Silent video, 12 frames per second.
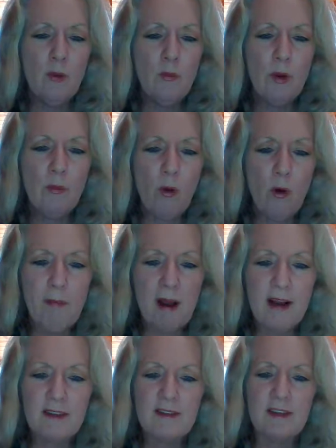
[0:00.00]
We walk
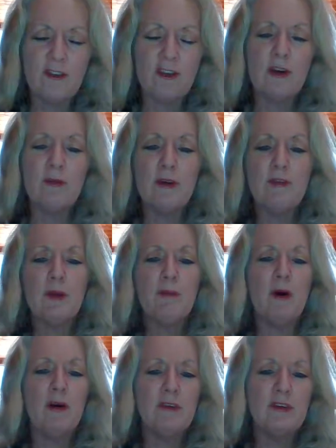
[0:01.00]
past such horrific
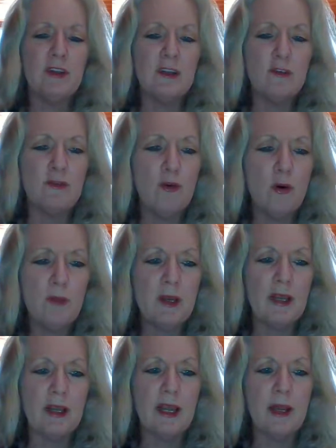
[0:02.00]
poverty,
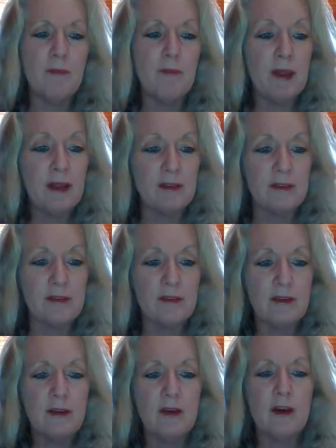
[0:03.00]
deformity, and
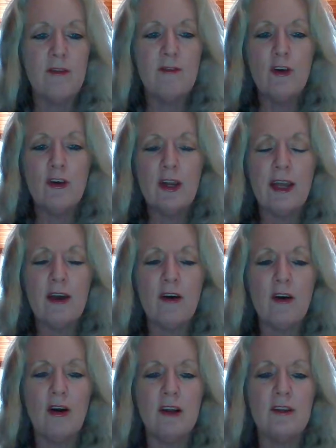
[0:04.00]
beggars, averting our
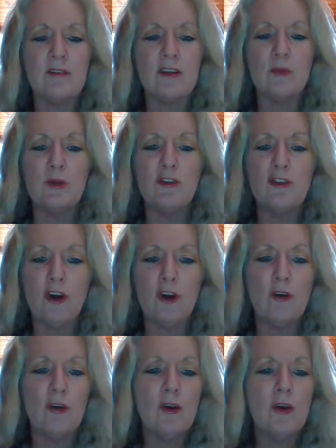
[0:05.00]
eyes as we
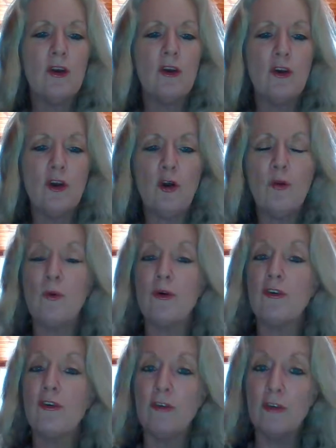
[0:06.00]
don't know
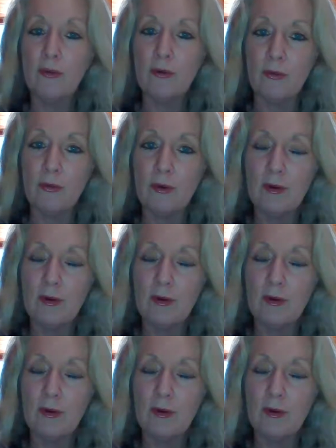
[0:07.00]
what to do.